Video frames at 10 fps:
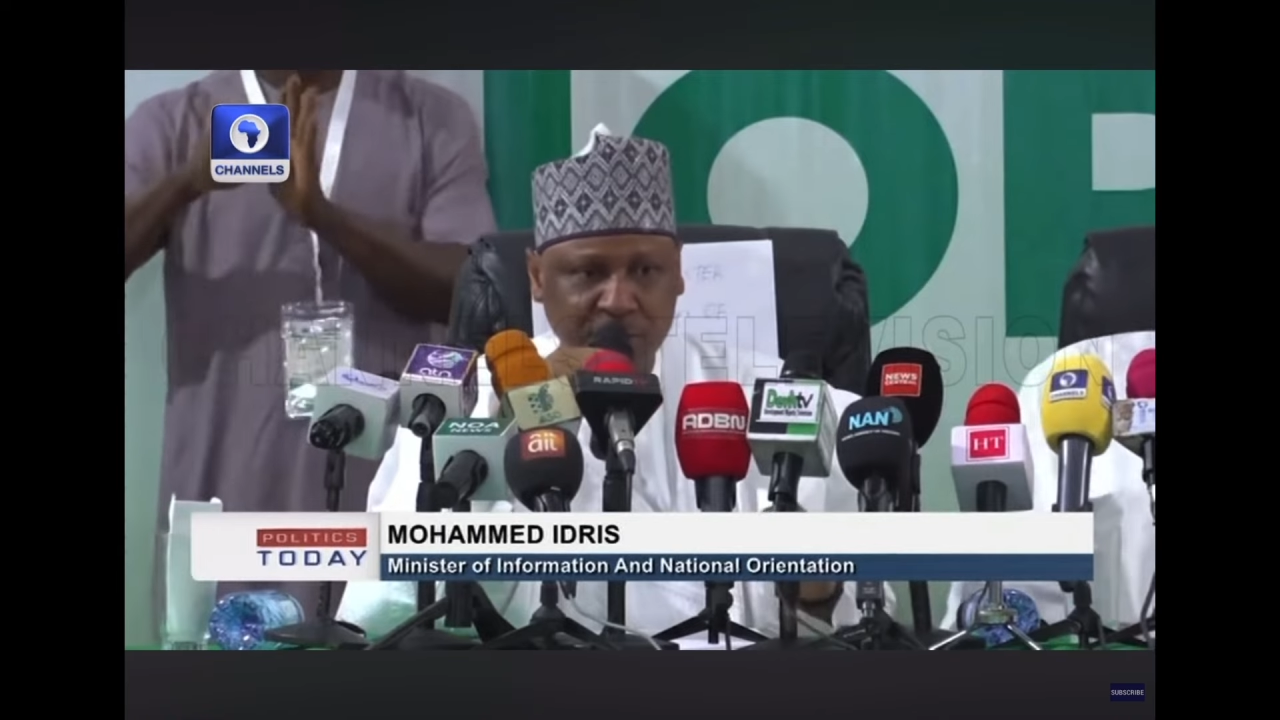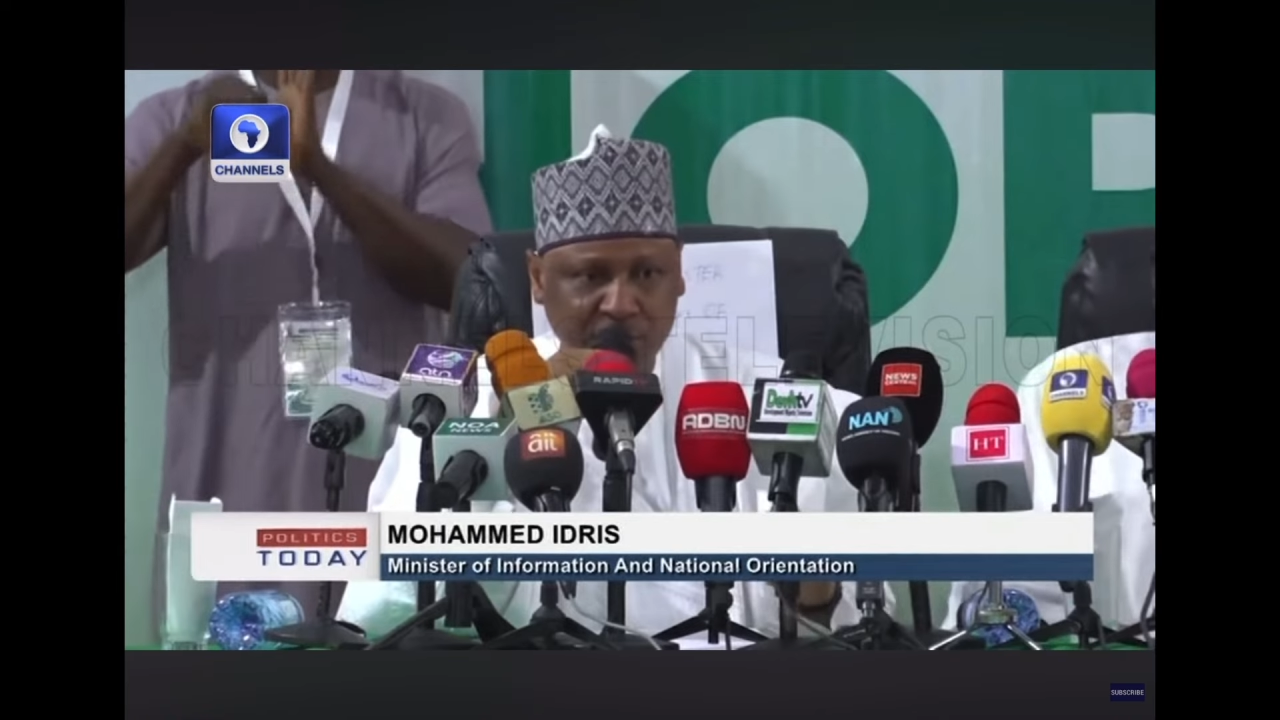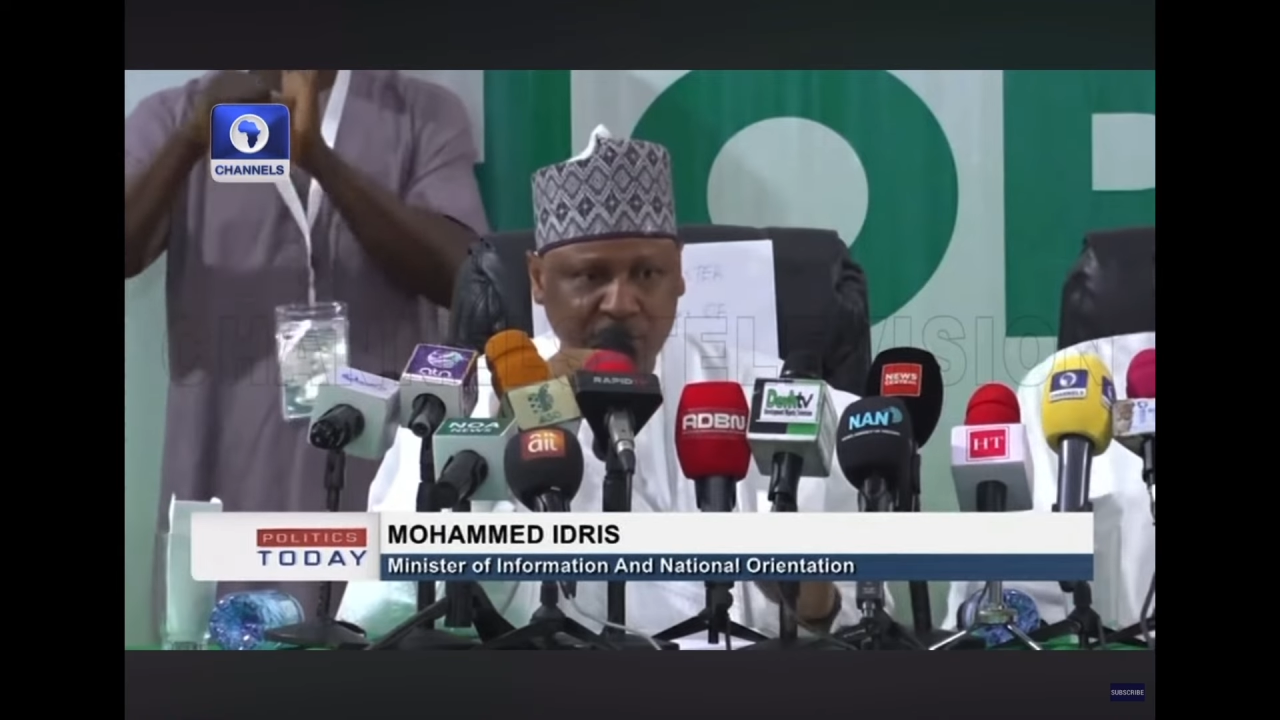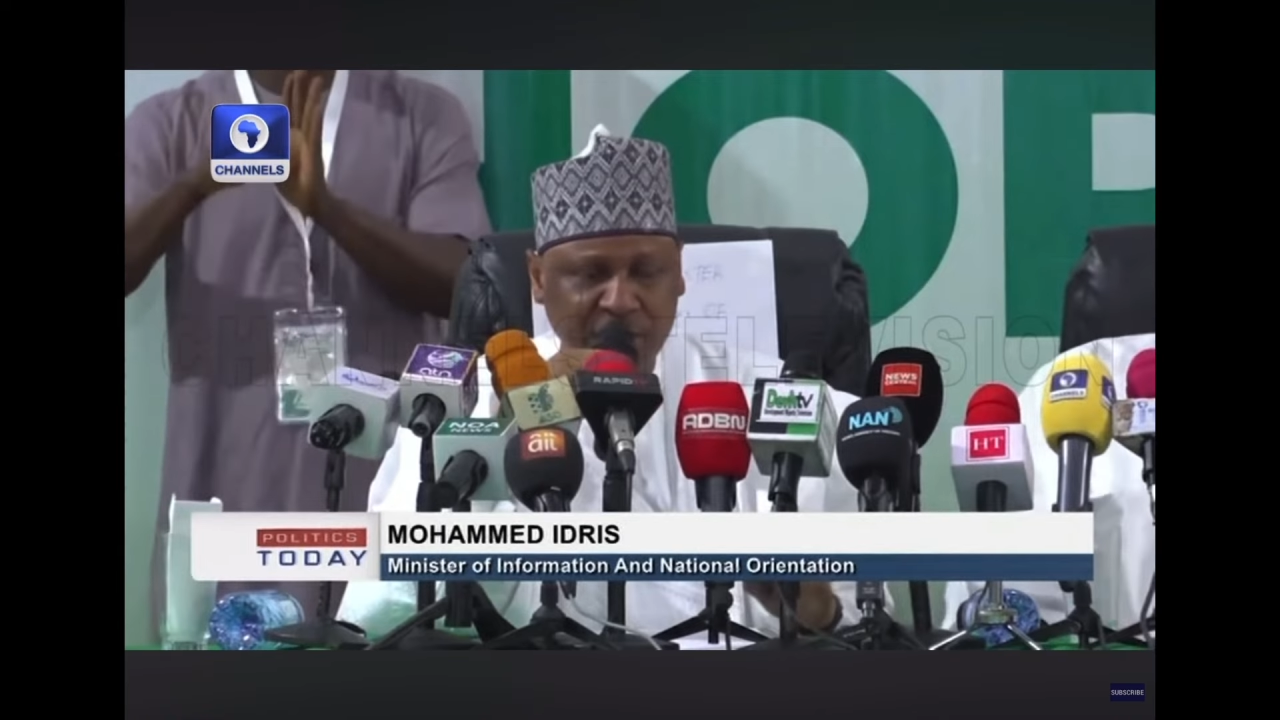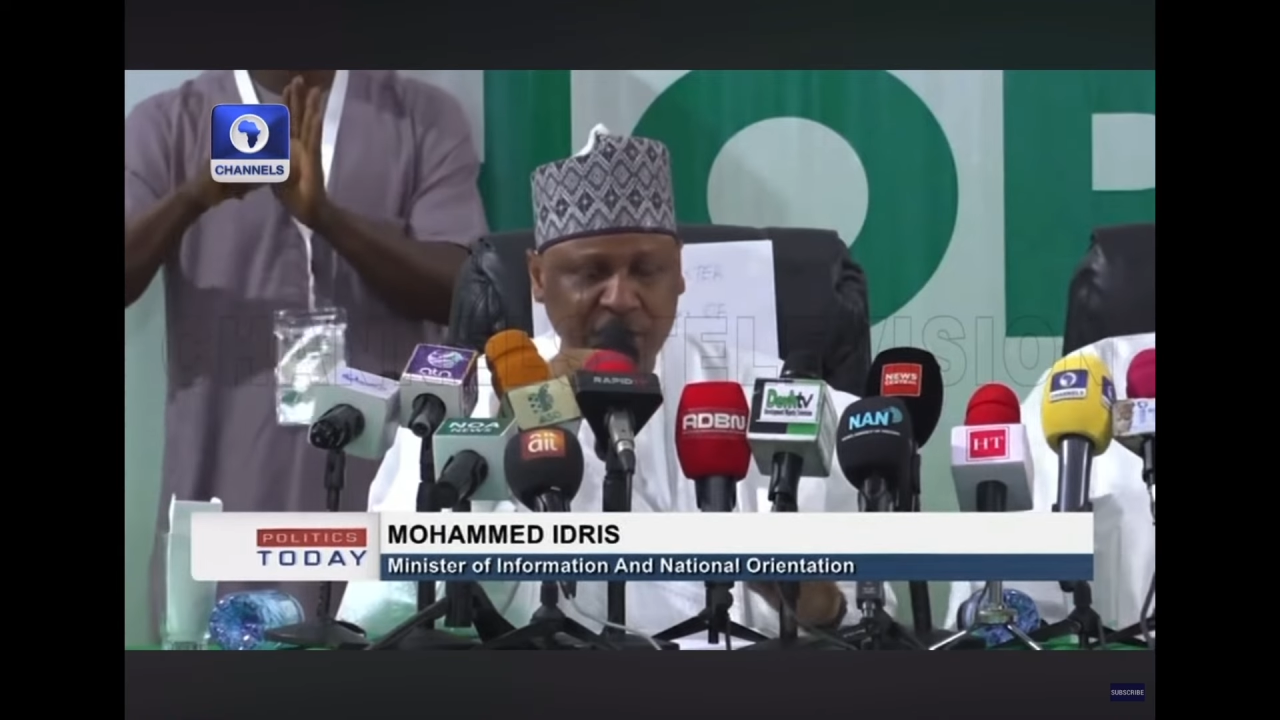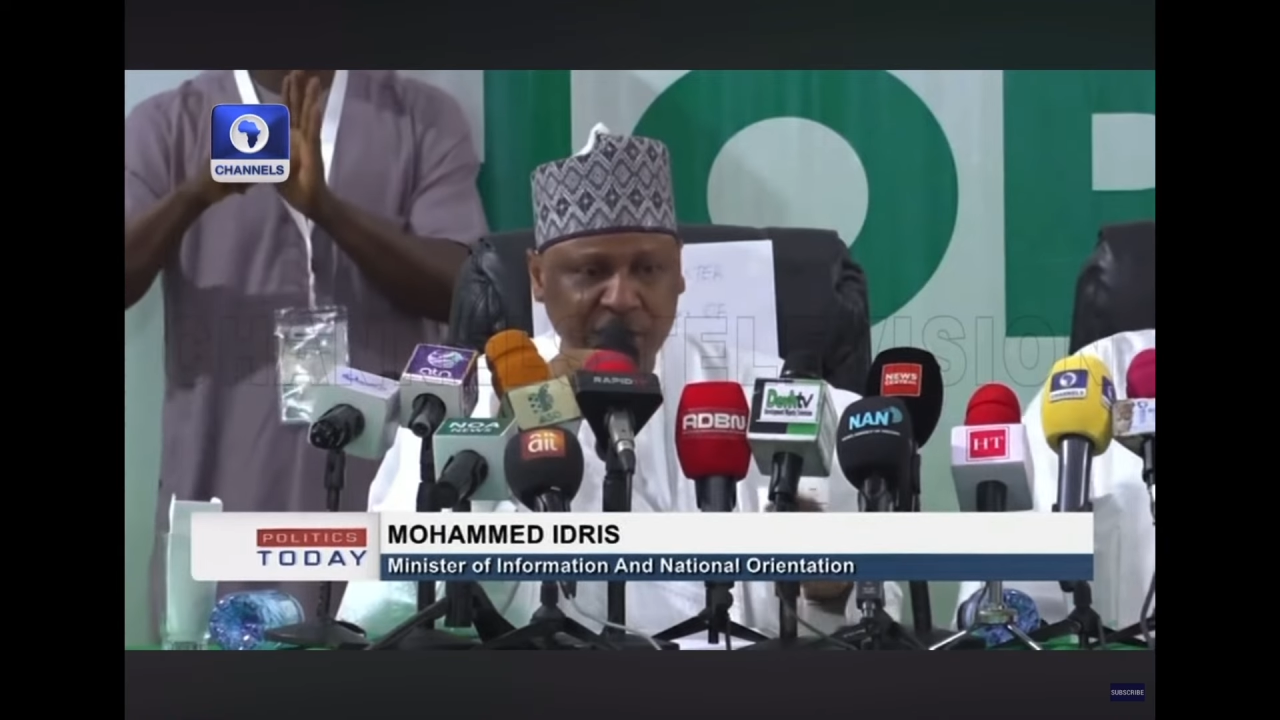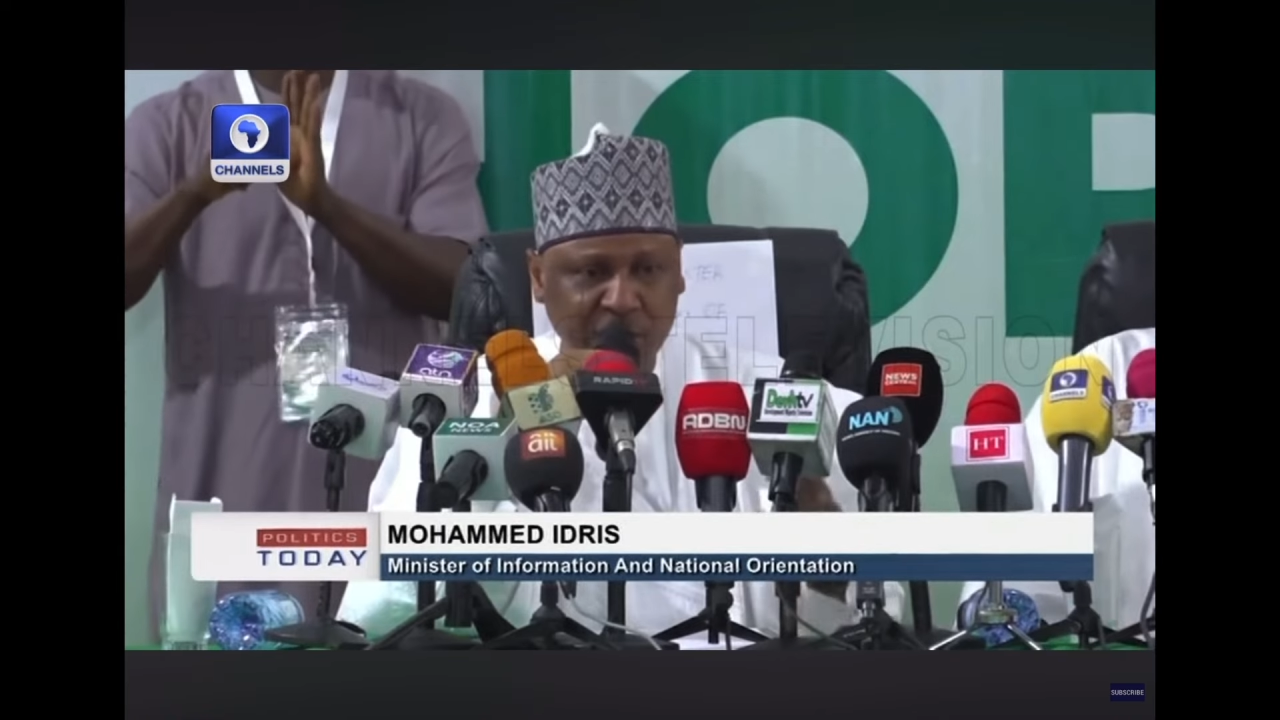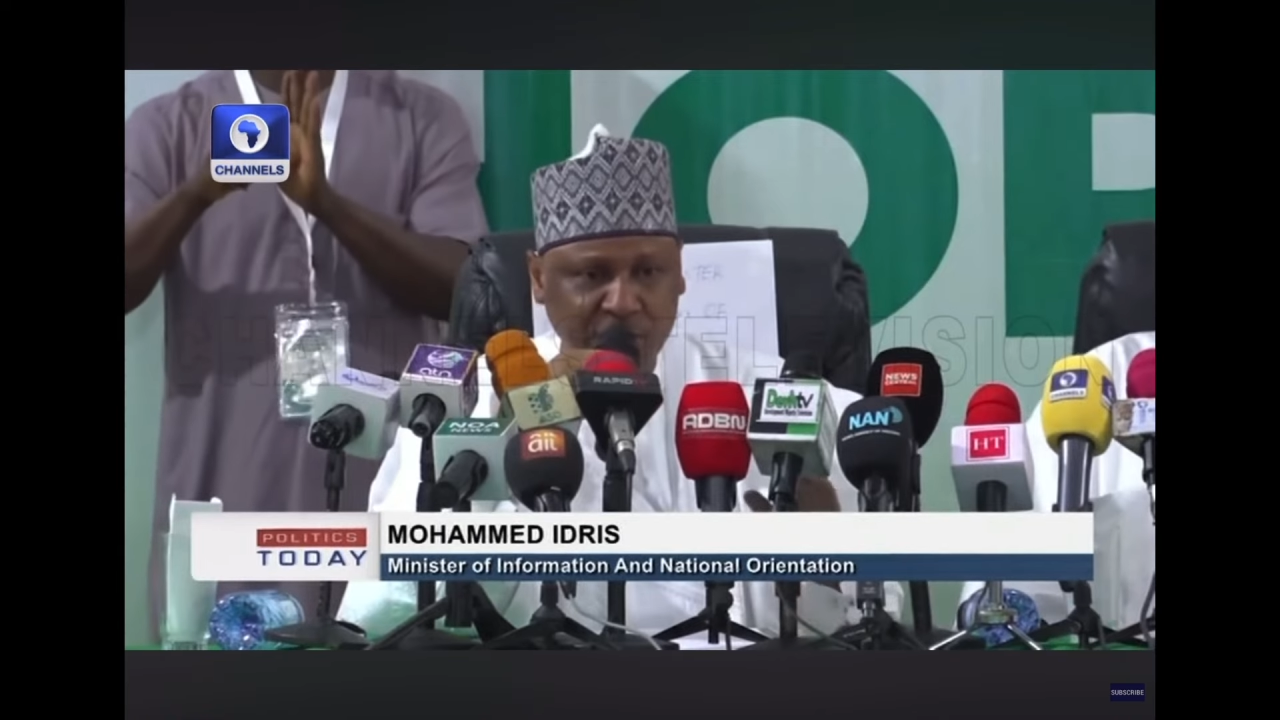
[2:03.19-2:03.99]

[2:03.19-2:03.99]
only